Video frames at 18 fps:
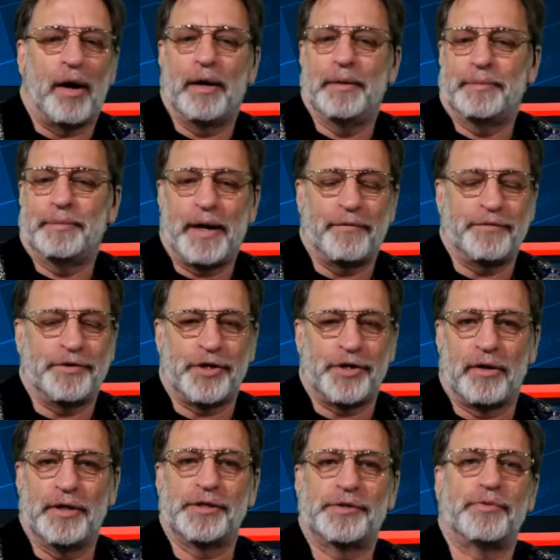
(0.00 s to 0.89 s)
journalists
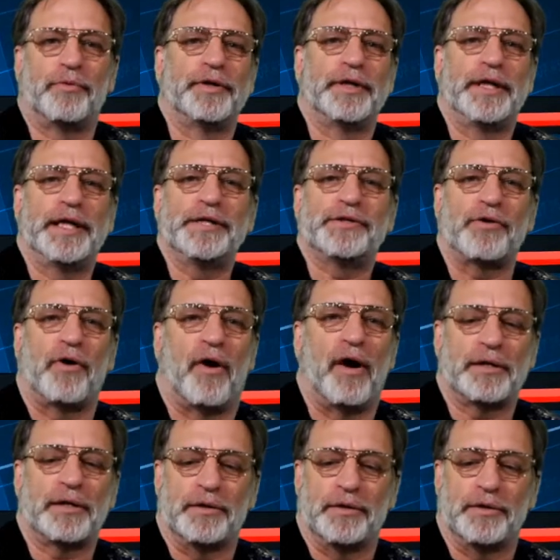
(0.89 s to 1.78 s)
will release
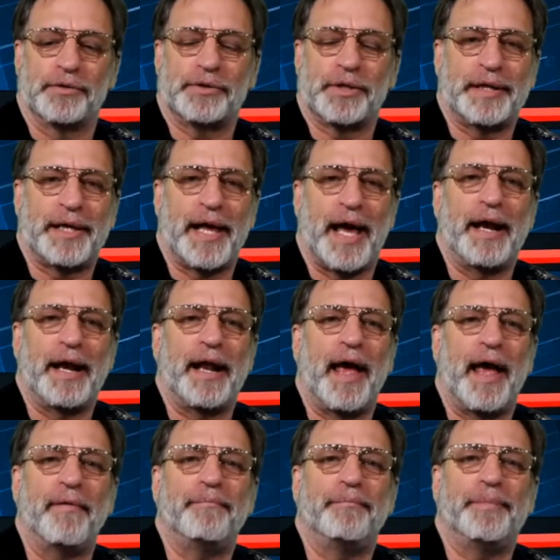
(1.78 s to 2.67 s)
articles
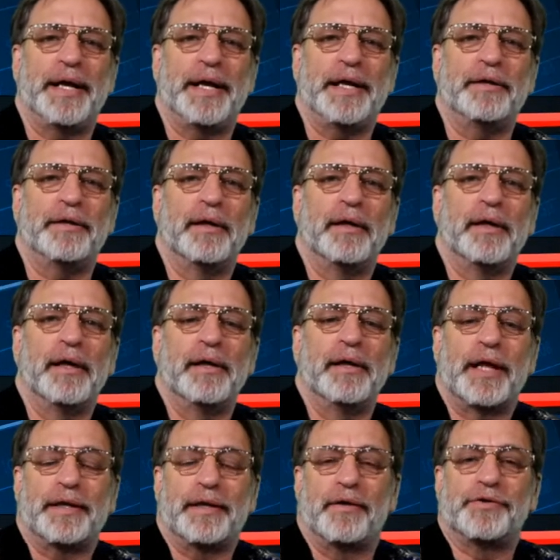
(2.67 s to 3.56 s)
that they're
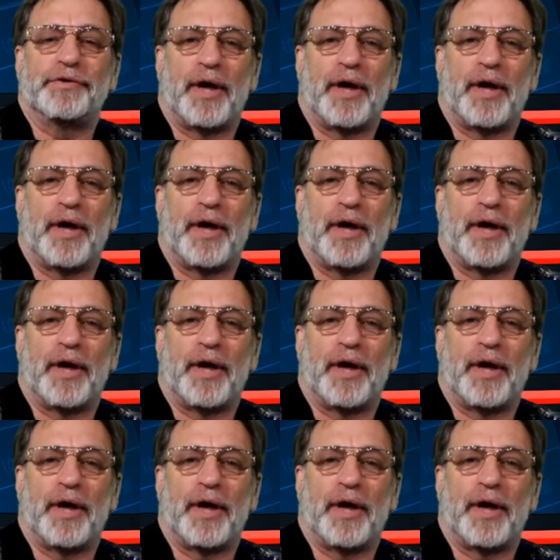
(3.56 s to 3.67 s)
trying